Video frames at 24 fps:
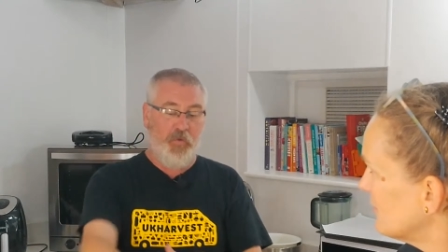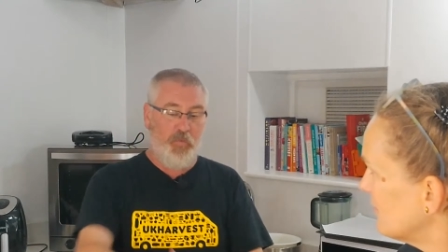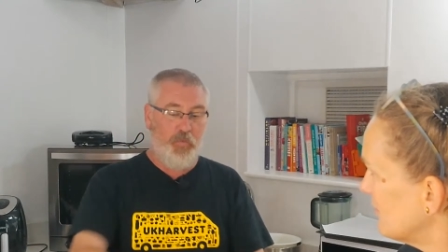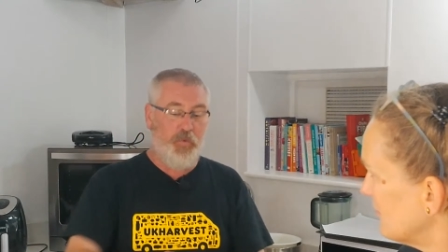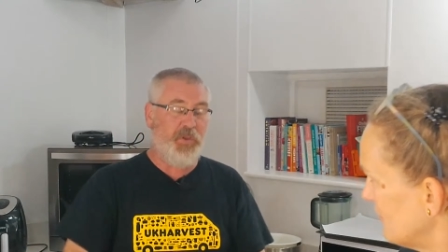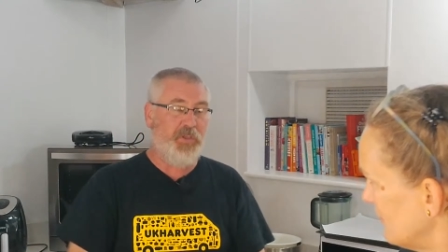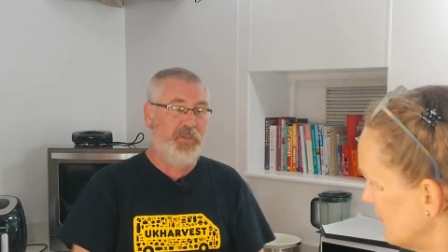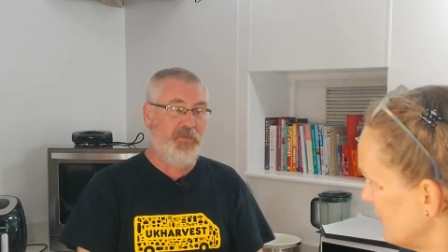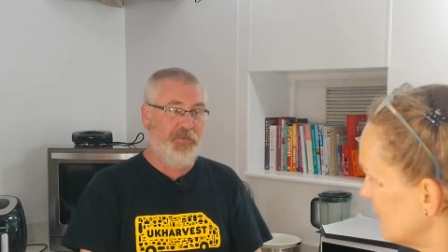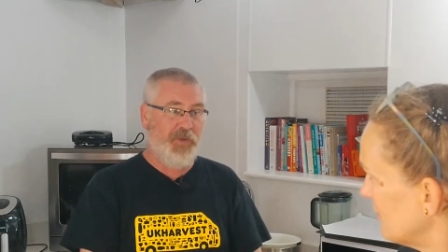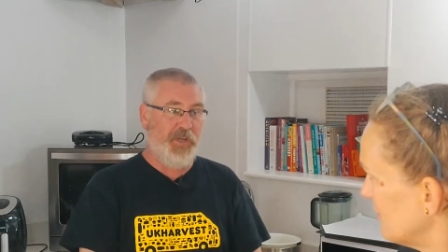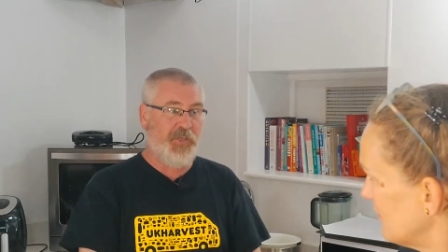
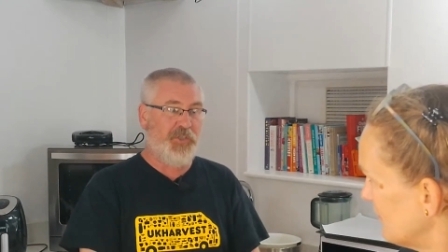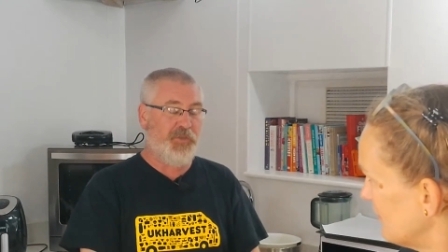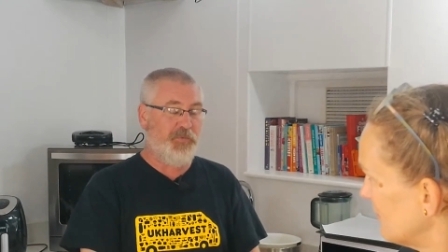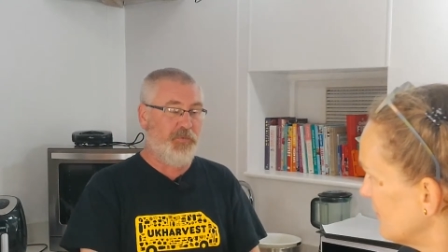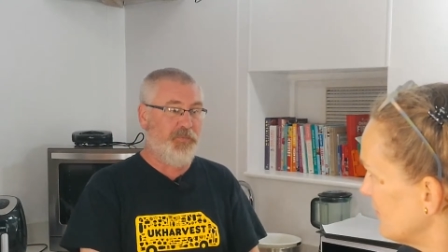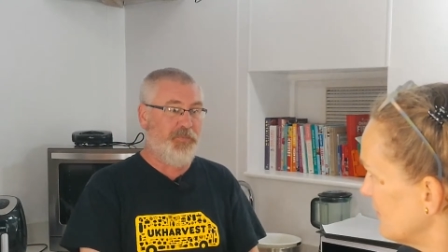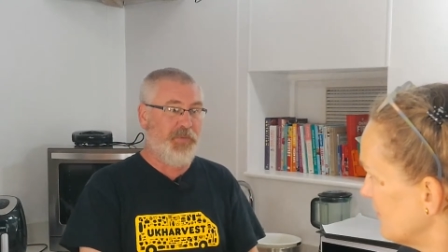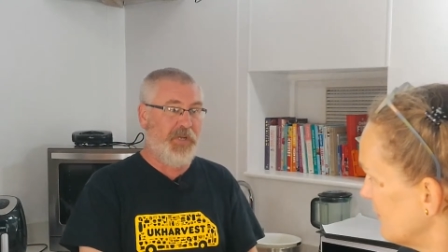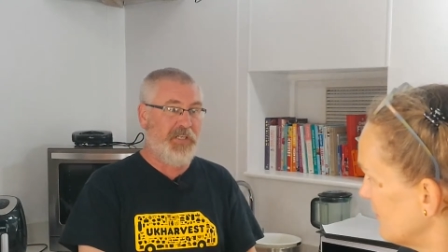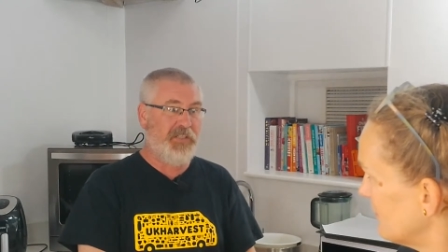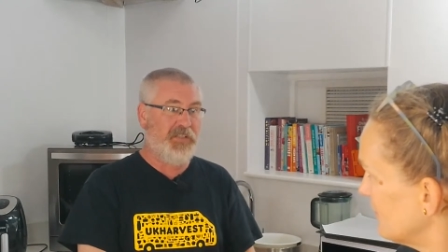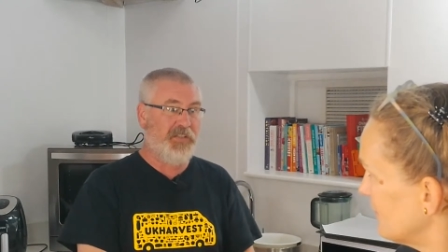with the
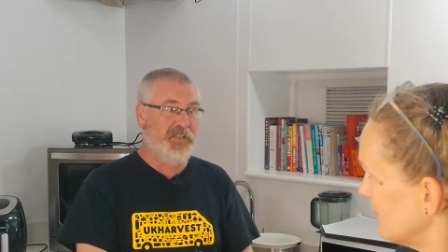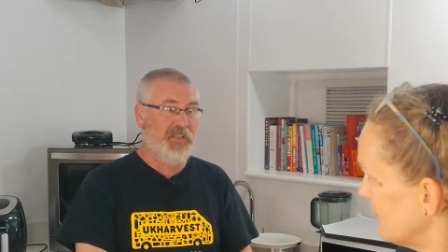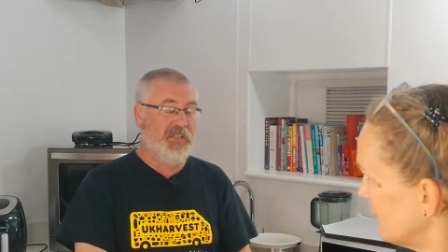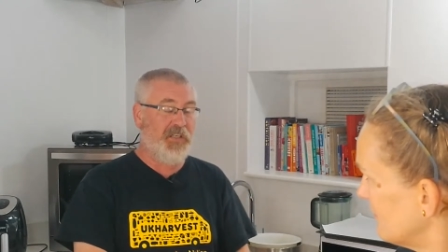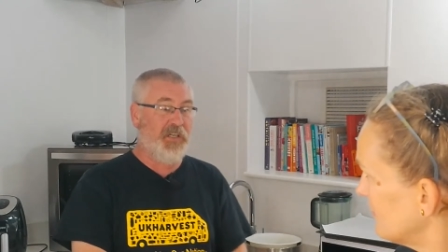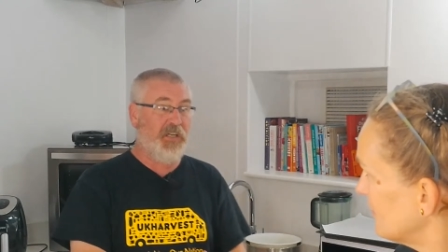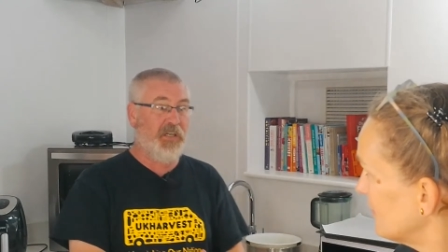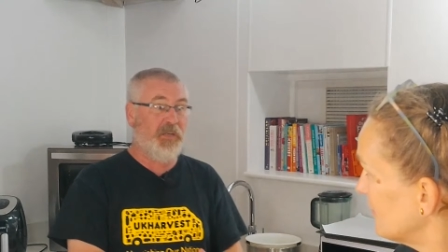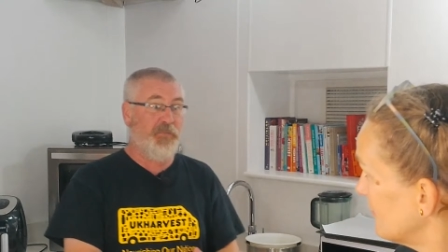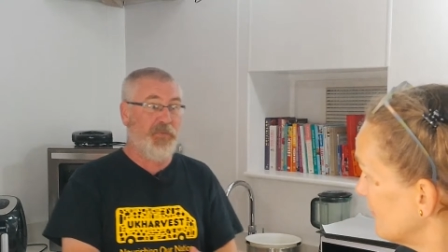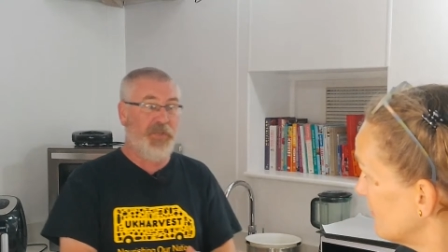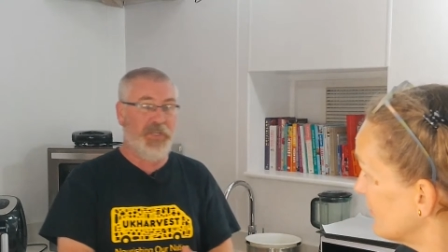vegetable base that
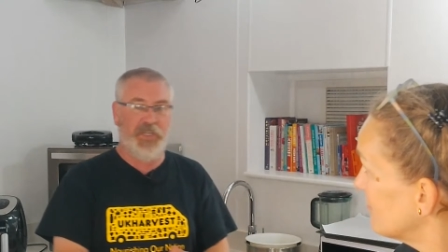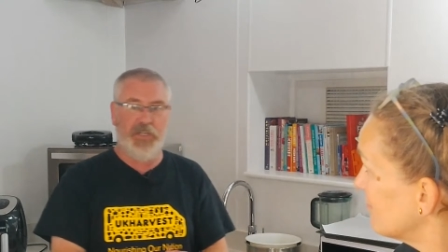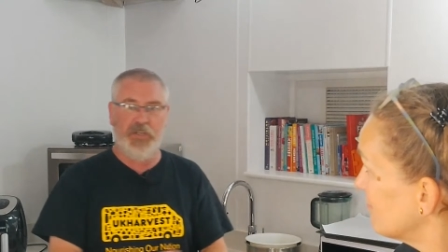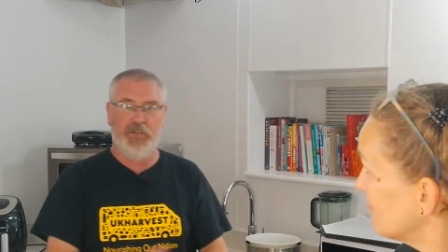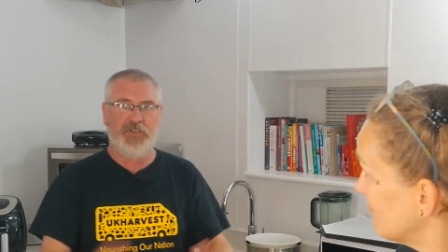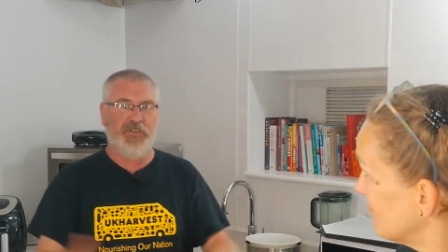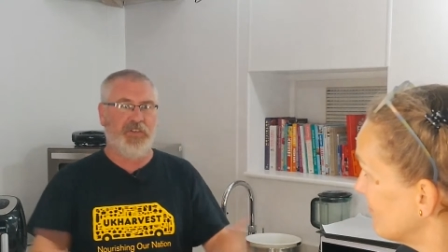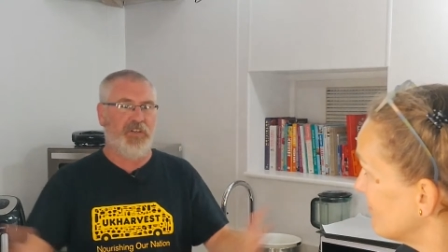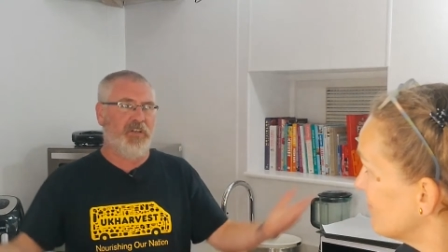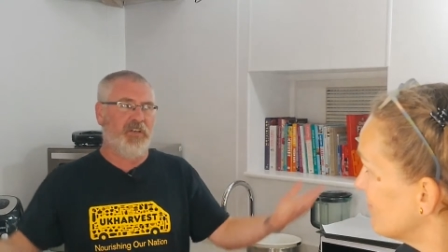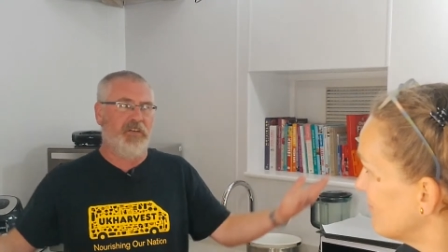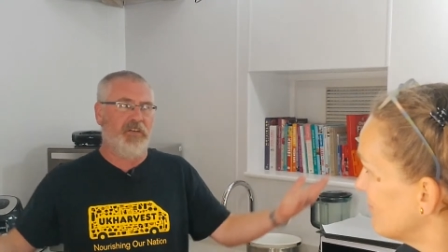you're going to be
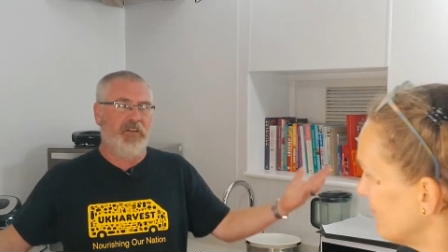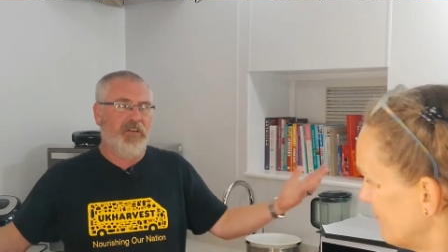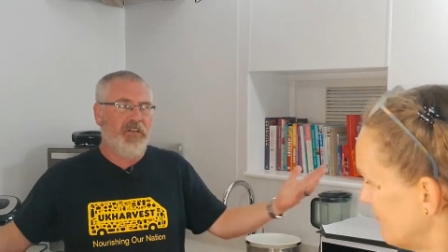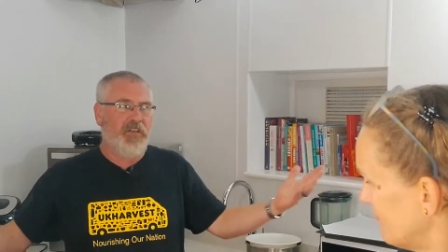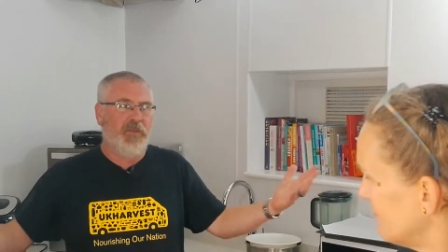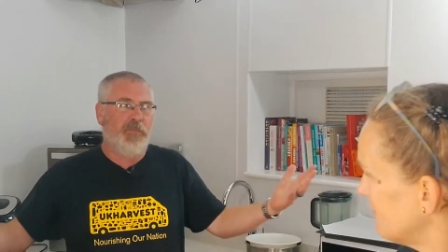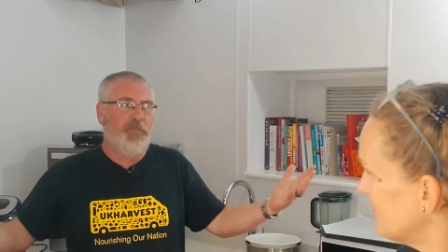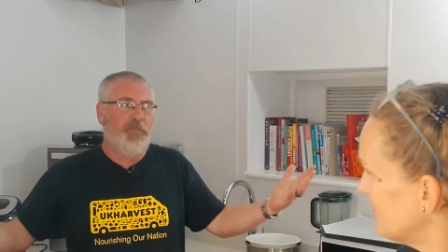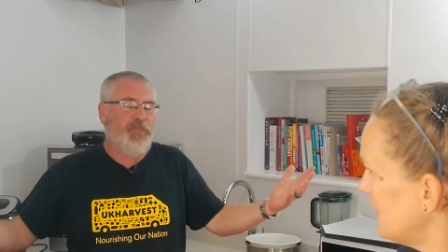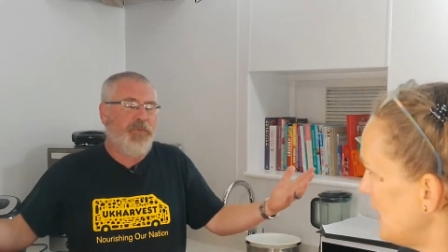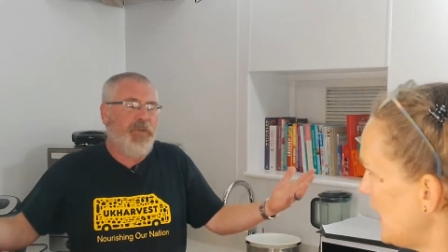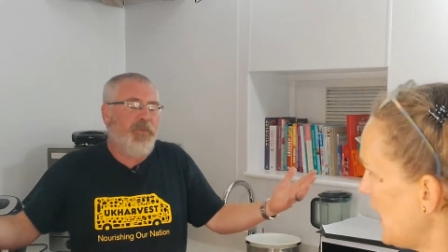using,
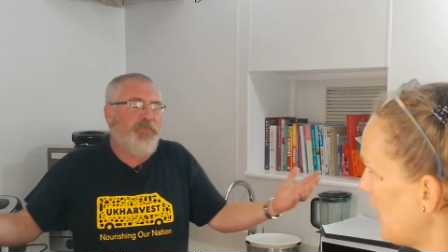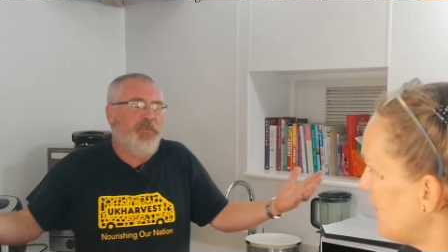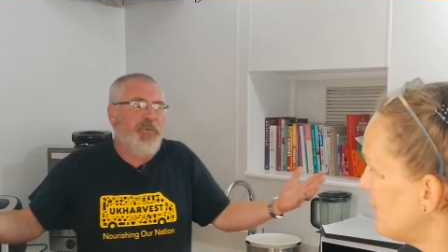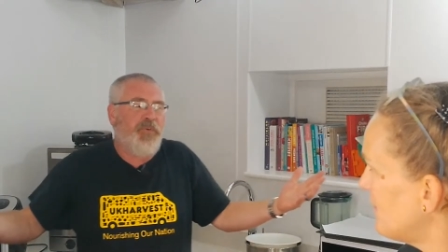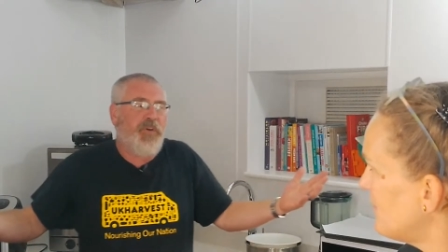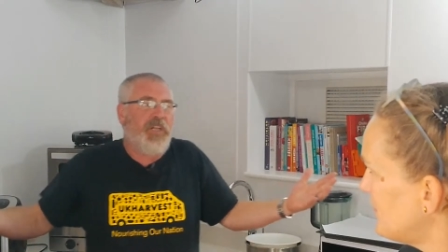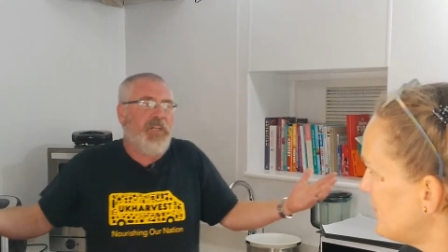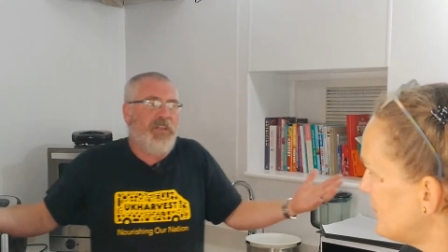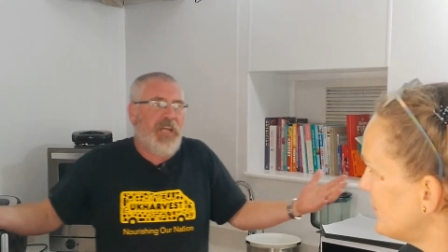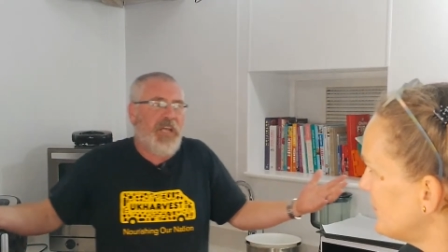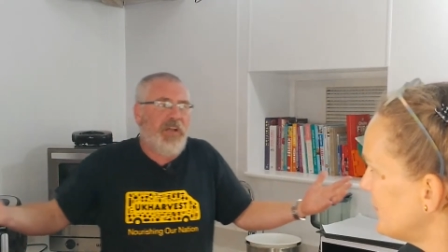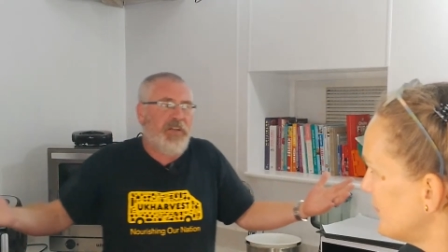you're
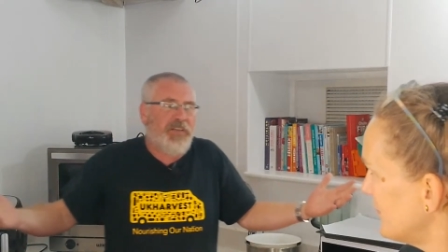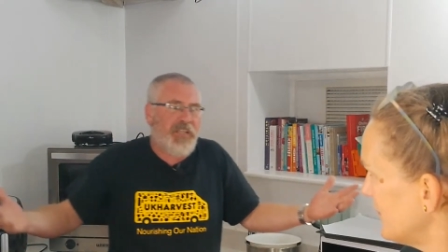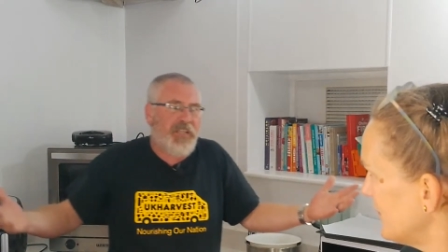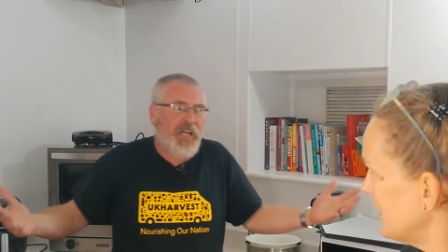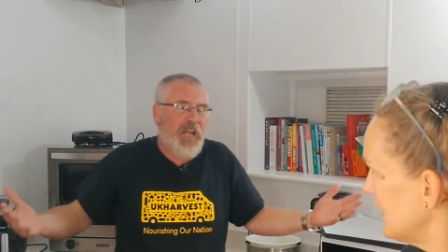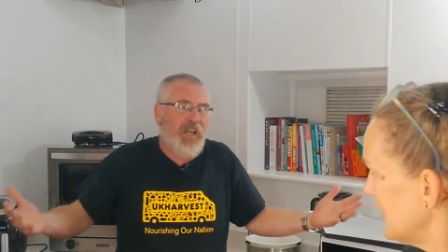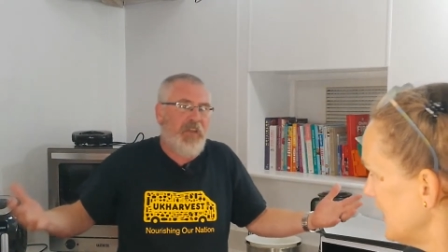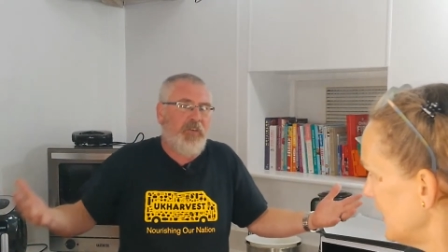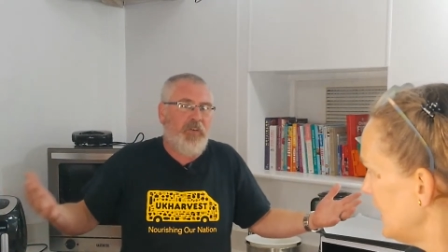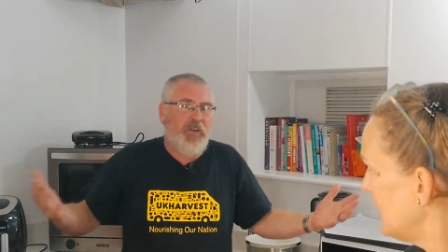bringing that down.